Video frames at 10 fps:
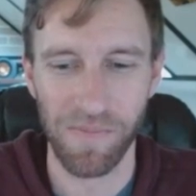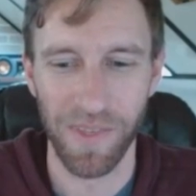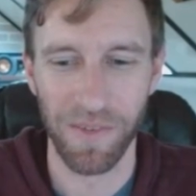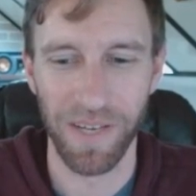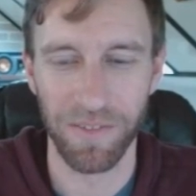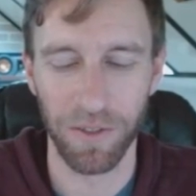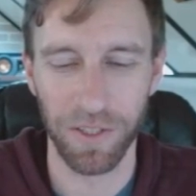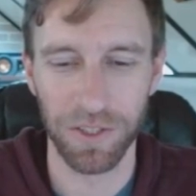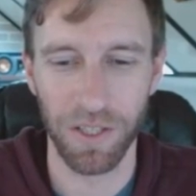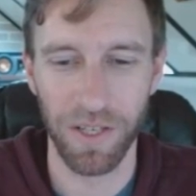We haven't
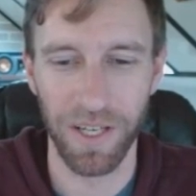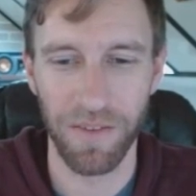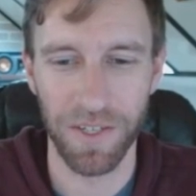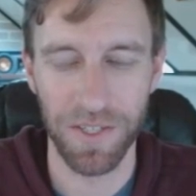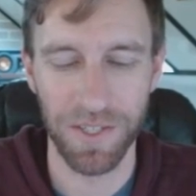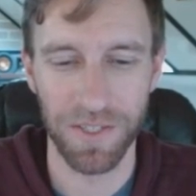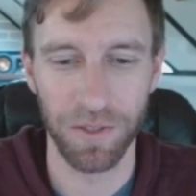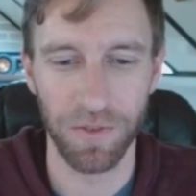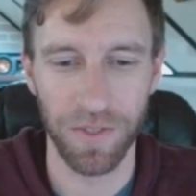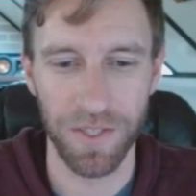really drawn any of our
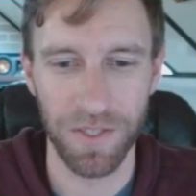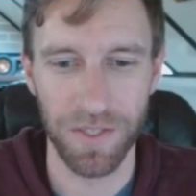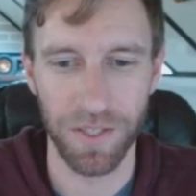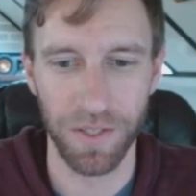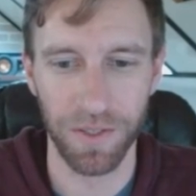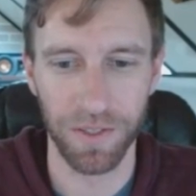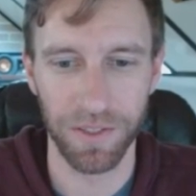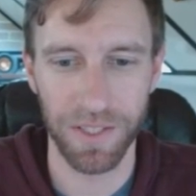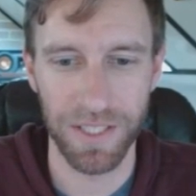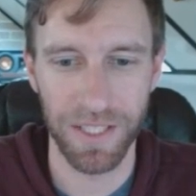silvers, so it
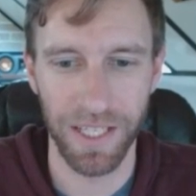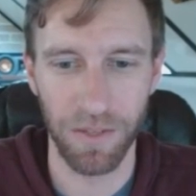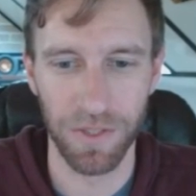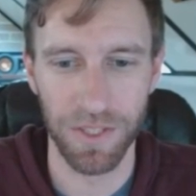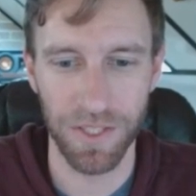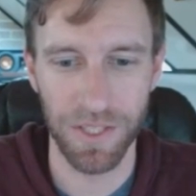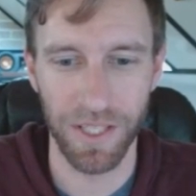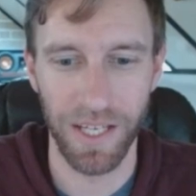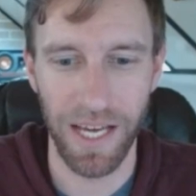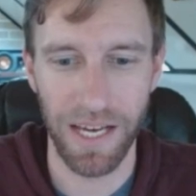looks like we're just
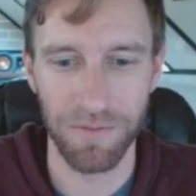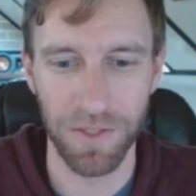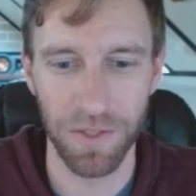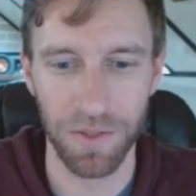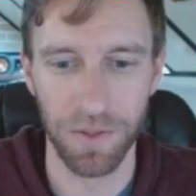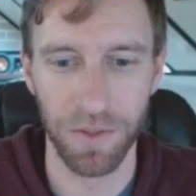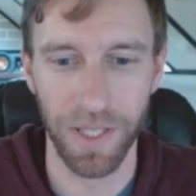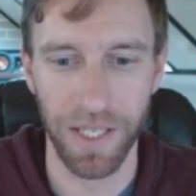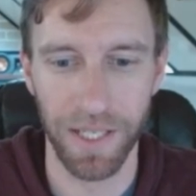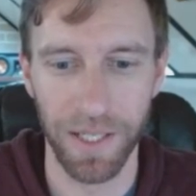gonna have
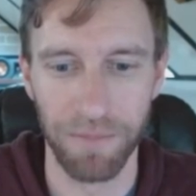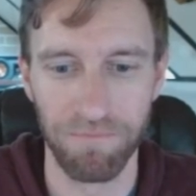to